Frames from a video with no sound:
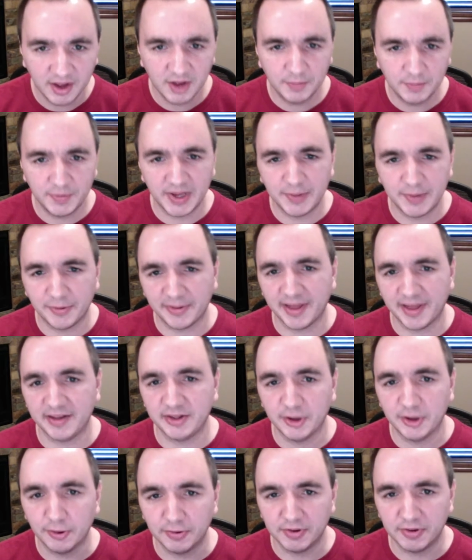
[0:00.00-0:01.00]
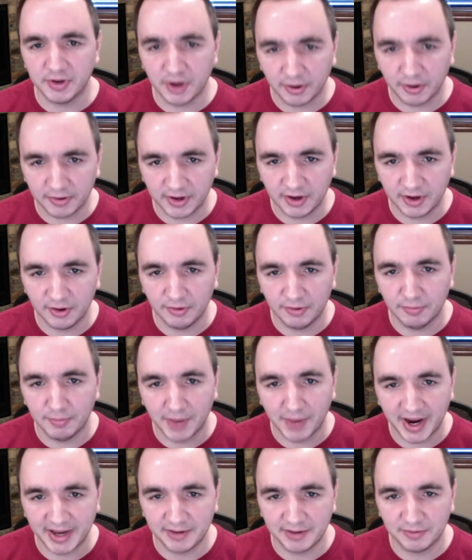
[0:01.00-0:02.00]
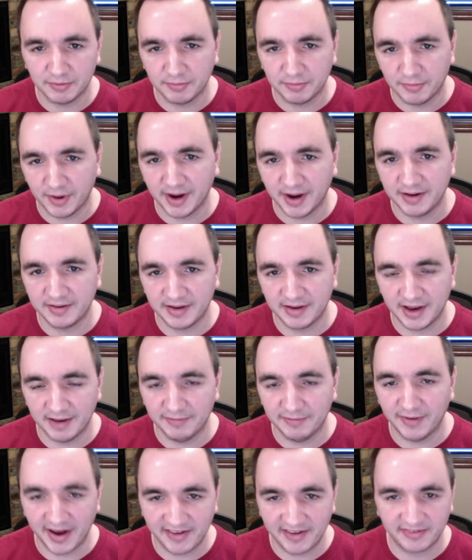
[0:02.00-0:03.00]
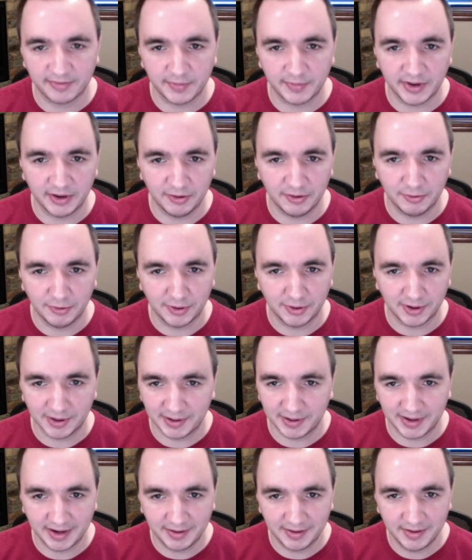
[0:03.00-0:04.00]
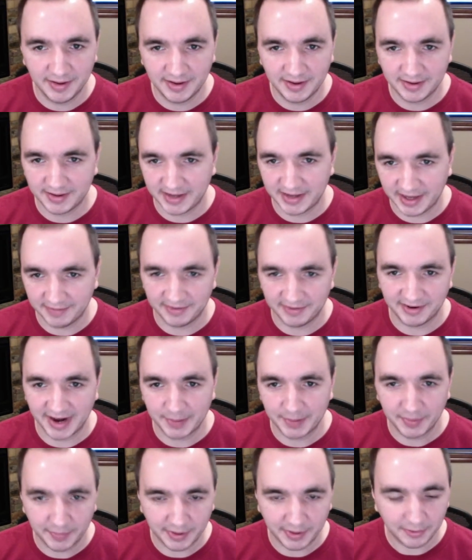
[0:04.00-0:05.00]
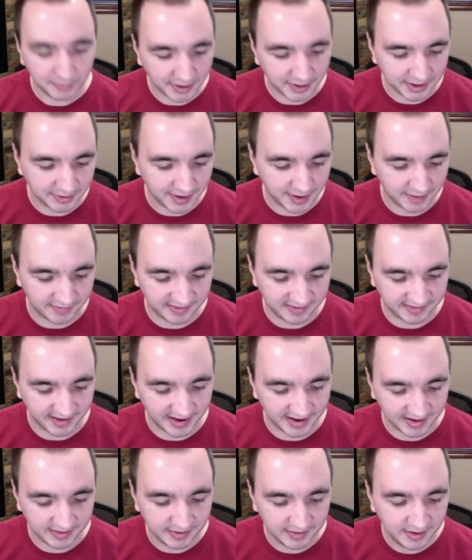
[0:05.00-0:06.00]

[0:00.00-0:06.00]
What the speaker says: people that don't know you might want advice from you or give a crap about what you have to say.